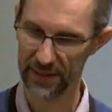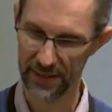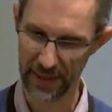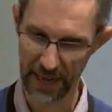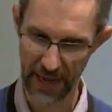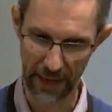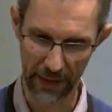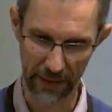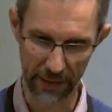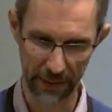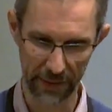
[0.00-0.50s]

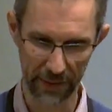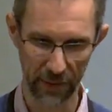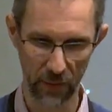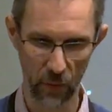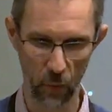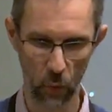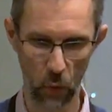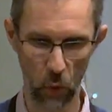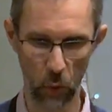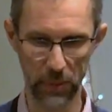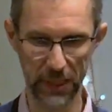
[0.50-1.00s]
death
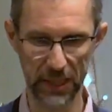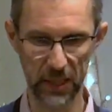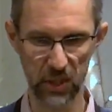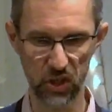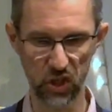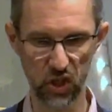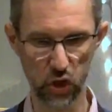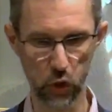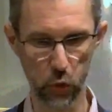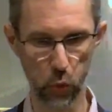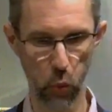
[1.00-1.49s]
will be
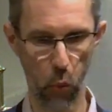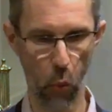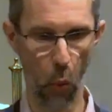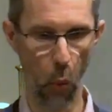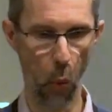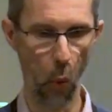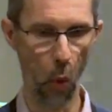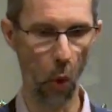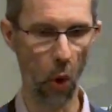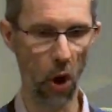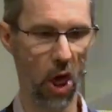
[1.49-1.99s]

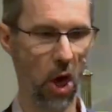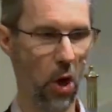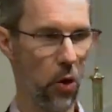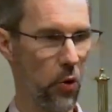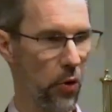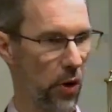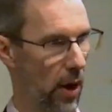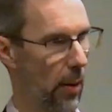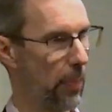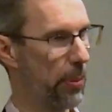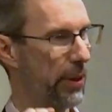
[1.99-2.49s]

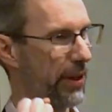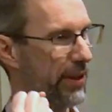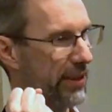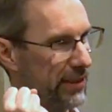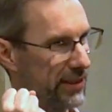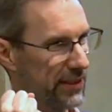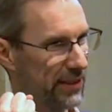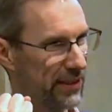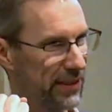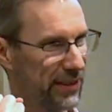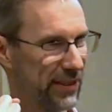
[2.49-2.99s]
swallowed up
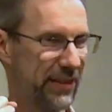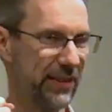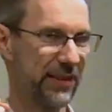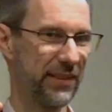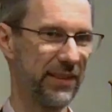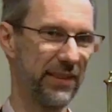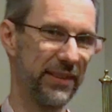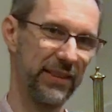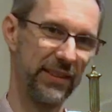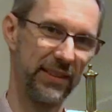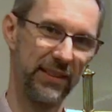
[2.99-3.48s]

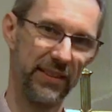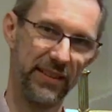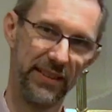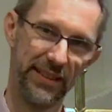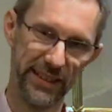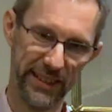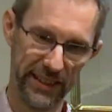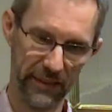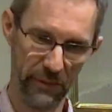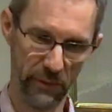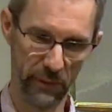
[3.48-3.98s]

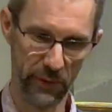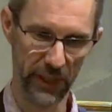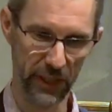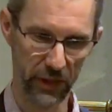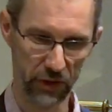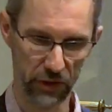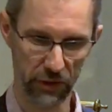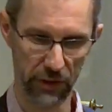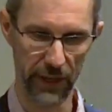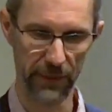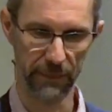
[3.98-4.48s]
in
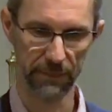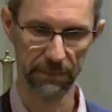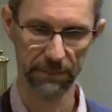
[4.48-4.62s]
victory.